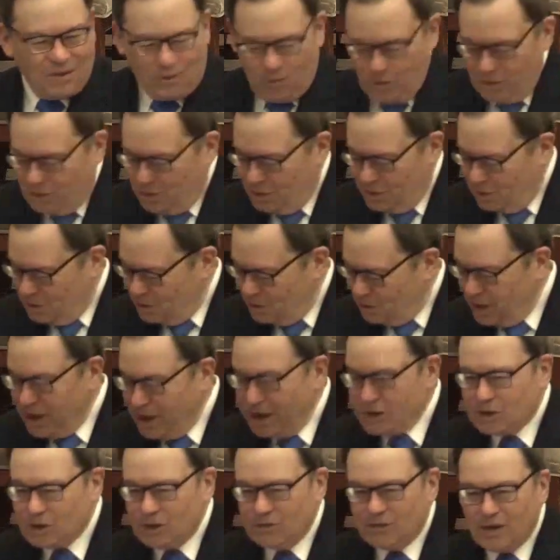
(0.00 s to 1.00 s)
with a
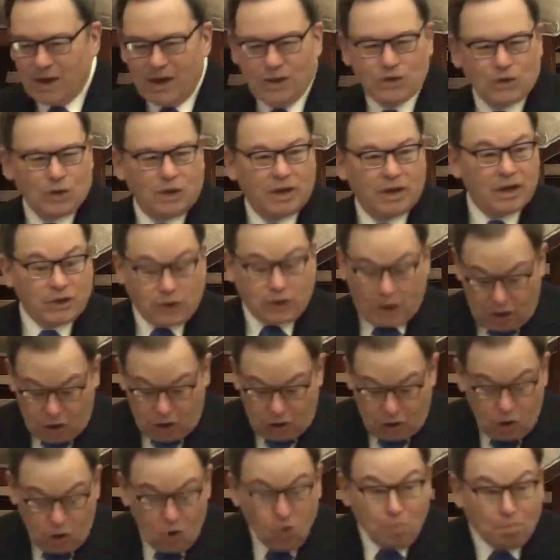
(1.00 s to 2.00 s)
glass of hazelnuts and
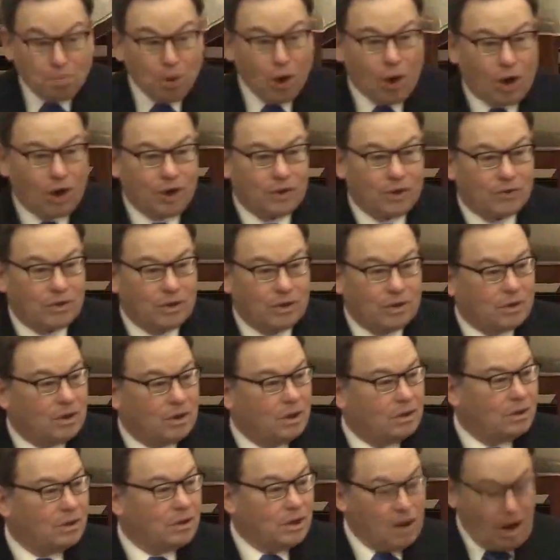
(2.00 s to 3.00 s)
a new book that
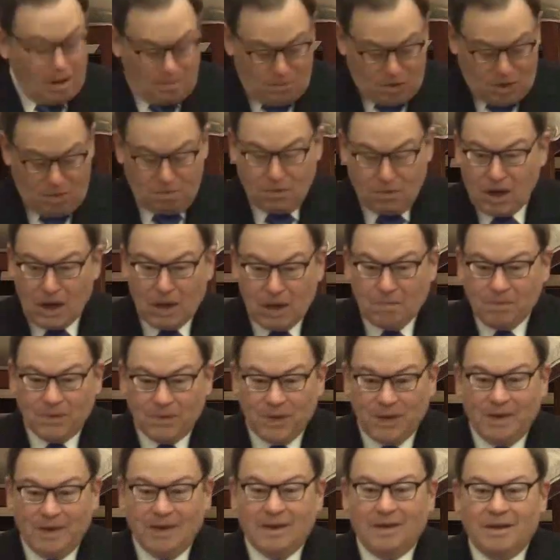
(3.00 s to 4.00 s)
had come to me.
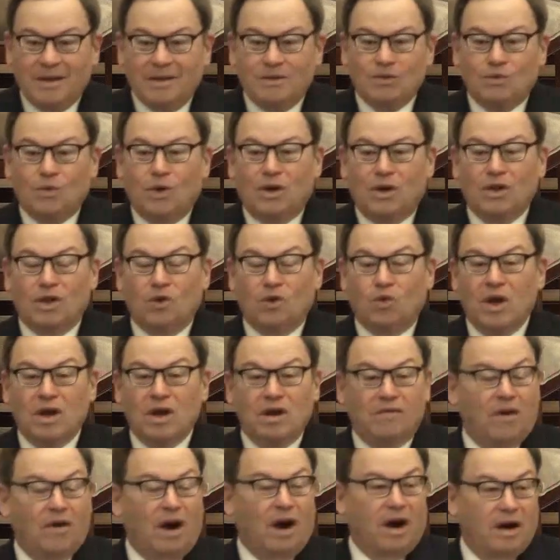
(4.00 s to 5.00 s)
It was one of the
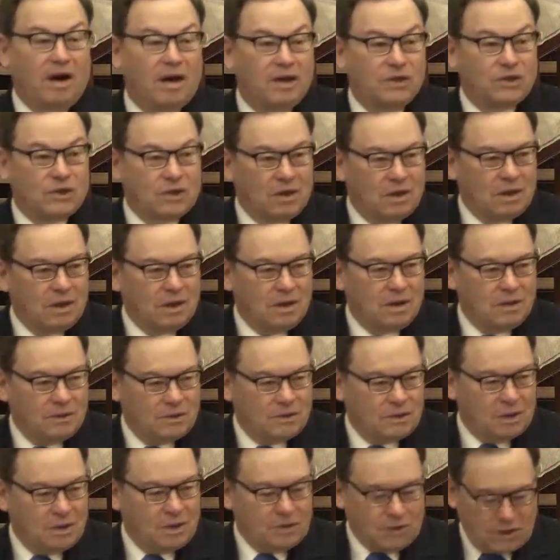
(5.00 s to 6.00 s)
Renovari
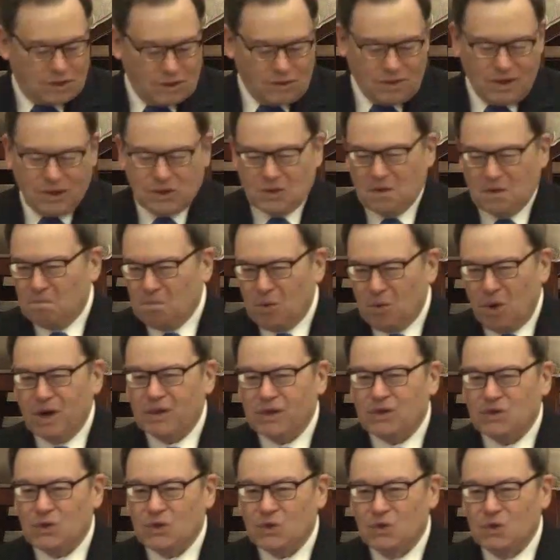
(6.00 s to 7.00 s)
series of
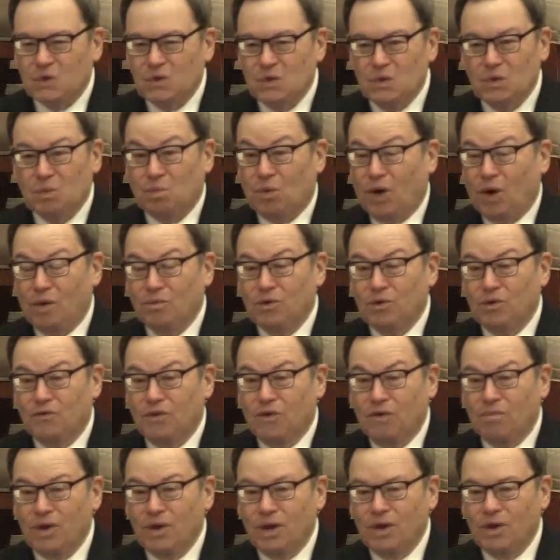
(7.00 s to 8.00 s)
books. You're probably
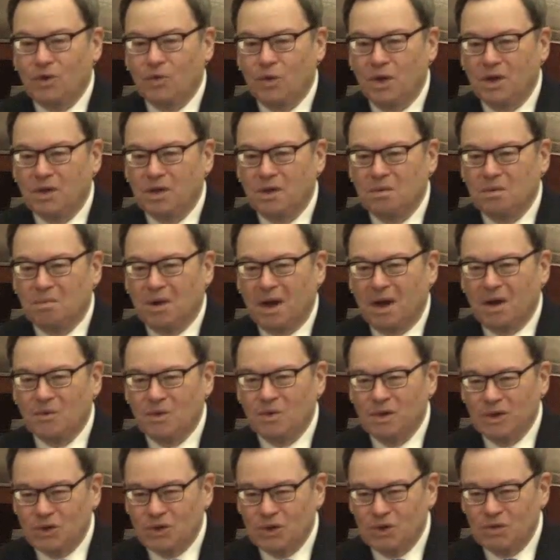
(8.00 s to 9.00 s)
familiar with it, by
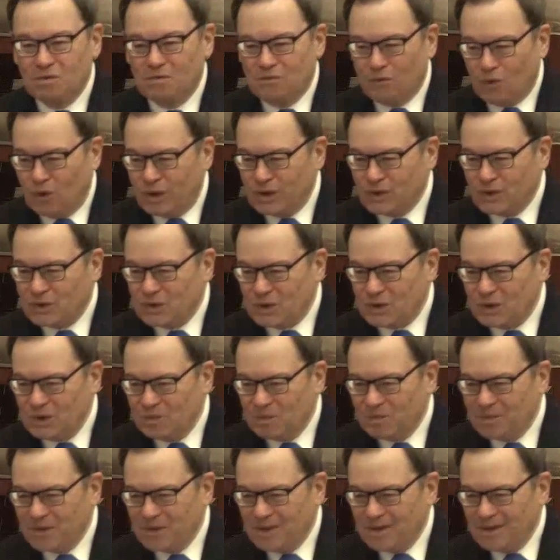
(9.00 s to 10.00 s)
Richard Foster.
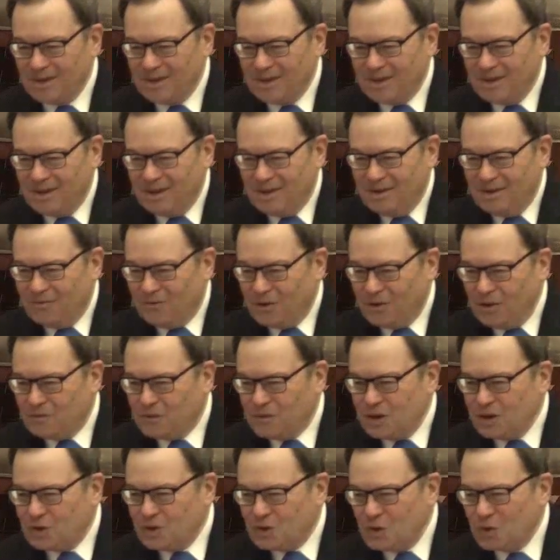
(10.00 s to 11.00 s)

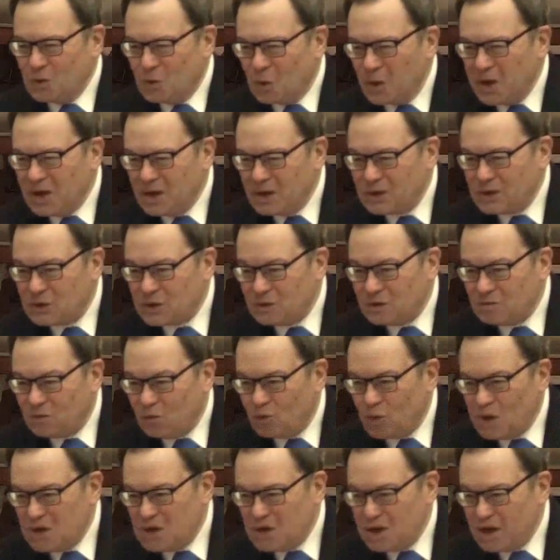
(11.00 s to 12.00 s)
52 weeks
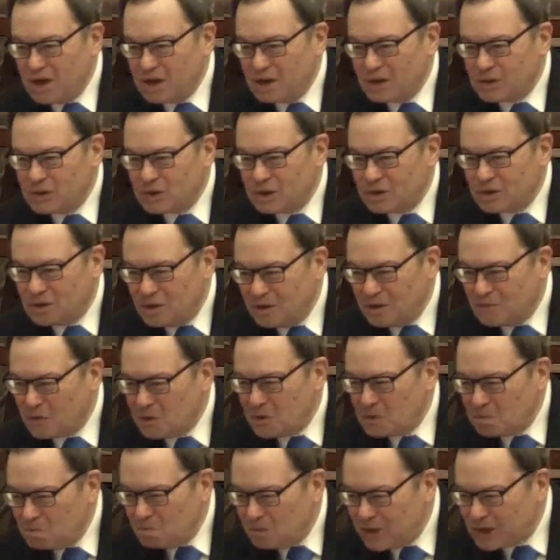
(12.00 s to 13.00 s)
of readings, a
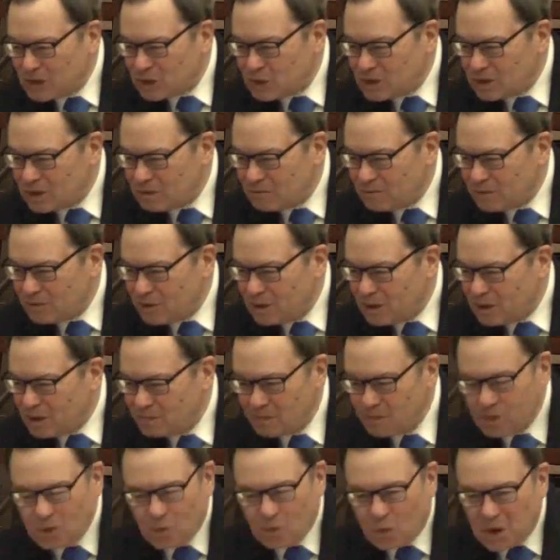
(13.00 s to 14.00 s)
different mystic for
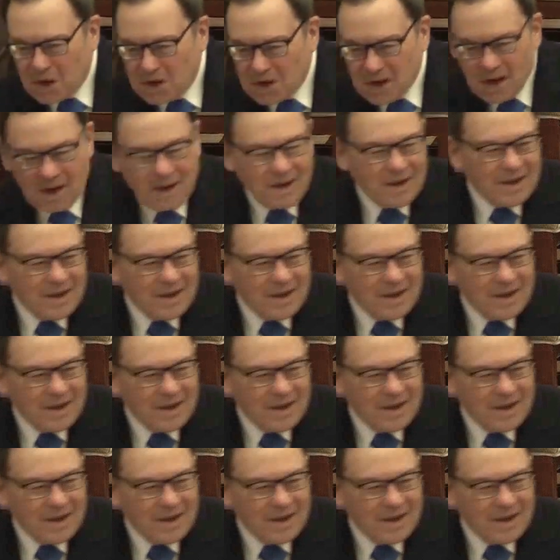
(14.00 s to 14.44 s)
every week.